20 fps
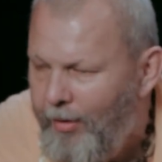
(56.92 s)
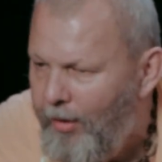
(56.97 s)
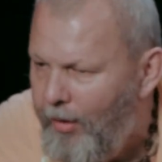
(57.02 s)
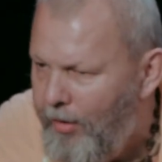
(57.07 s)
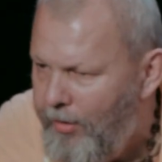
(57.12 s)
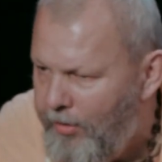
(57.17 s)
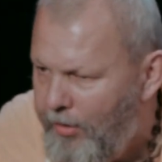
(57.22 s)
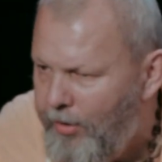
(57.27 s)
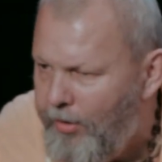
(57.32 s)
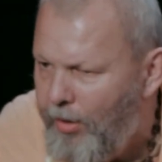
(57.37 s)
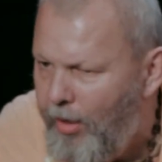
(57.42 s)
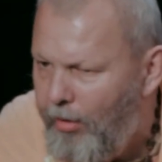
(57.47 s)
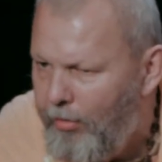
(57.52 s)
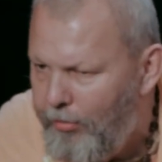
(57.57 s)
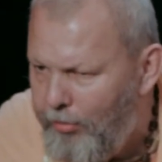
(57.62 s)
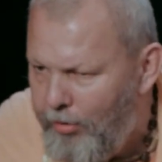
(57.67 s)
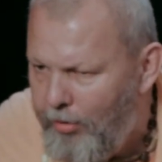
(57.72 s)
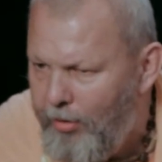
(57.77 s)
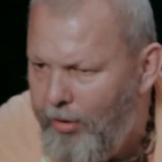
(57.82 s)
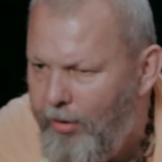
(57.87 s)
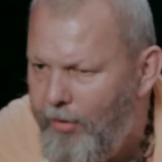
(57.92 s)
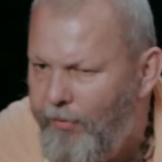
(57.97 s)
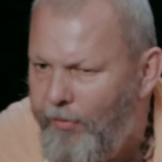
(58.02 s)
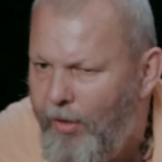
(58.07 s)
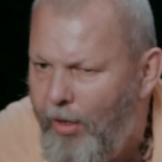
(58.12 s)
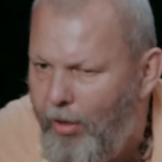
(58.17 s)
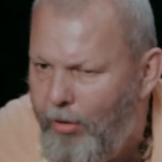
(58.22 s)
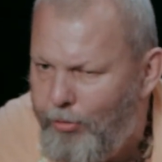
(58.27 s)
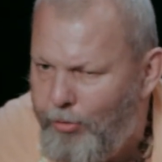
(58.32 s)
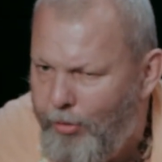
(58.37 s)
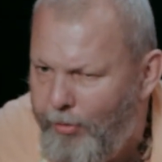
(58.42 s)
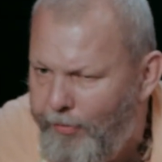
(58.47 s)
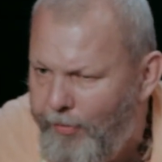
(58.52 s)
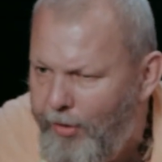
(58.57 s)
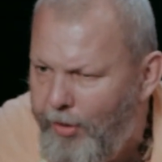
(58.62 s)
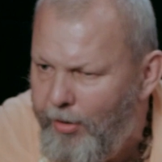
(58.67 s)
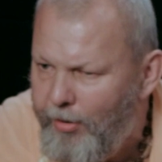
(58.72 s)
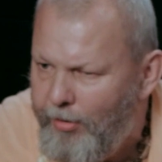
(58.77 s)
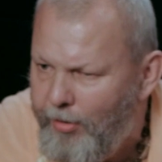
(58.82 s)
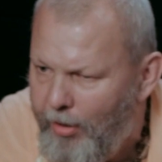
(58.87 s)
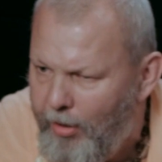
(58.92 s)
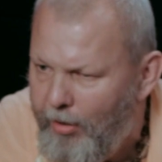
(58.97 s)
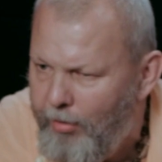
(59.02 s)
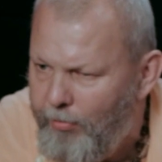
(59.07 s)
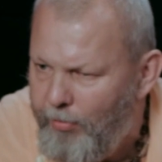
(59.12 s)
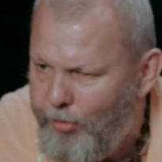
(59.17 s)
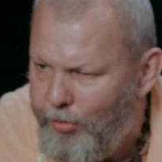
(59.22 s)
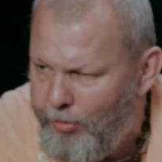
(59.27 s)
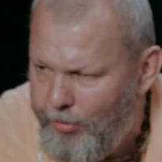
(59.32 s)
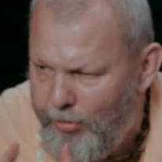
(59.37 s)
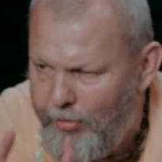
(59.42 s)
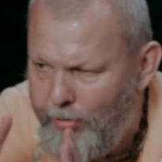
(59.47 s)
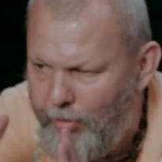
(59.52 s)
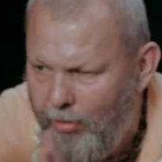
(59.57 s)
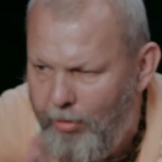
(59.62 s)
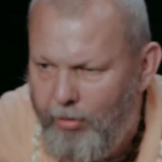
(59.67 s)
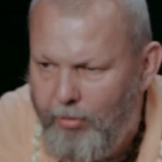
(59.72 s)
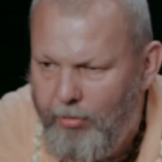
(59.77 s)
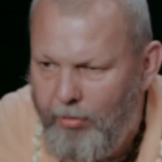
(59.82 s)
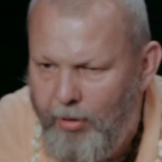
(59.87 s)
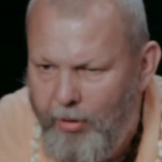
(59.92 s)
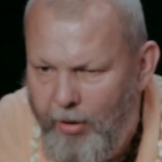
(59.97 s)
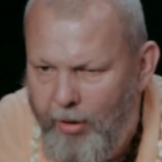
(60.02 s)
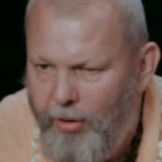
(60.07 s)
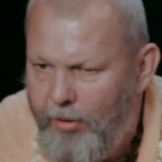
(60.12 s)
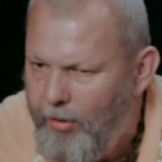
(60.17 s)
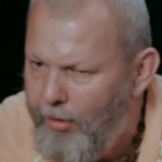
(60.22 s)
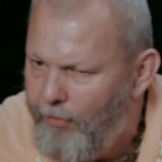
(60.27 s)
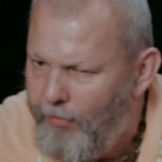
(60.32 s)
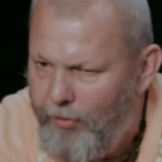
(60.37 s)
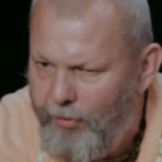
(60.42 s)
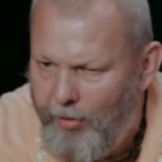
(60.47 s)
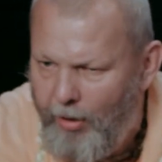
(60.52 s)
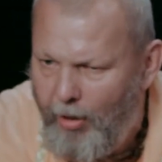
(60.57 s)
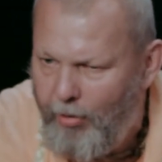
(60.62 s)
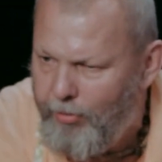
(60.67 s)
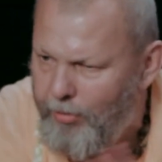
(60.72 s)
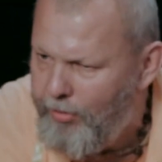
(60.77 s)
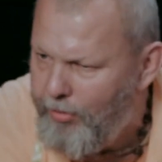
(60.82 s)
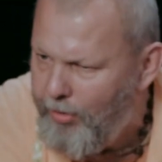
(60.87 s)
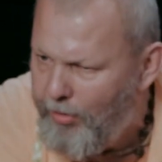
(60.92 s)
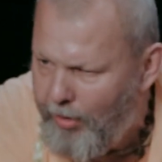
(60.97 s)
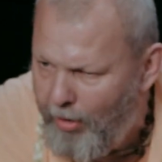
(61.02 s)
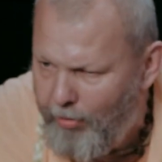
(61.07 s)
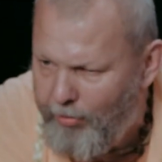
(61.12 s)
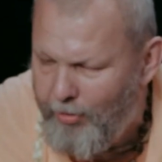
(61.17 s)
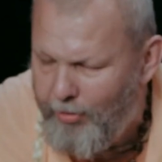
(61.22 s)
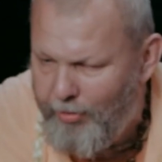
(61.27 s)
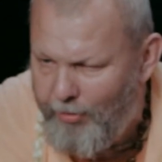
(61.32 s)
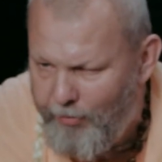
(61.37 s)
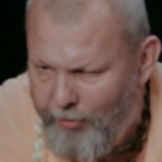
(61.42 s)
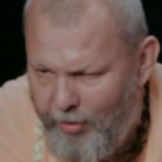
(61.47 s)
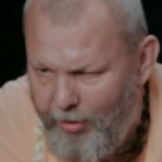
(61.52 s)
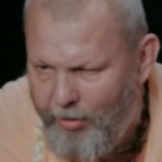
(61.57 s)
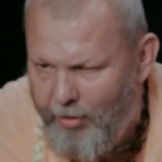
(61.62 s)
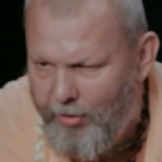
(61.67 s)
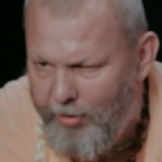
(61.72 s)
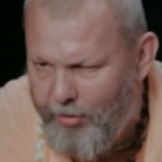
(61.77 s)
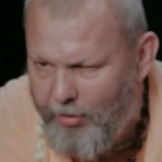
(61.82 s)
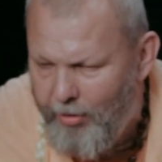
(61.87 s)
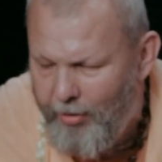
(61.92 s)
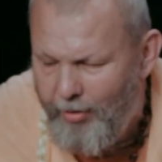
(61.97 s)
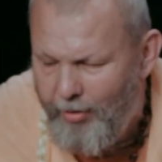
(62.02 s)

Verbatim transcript: is this alternative culture of kirtan, which is known in India for thousands and thousands of years,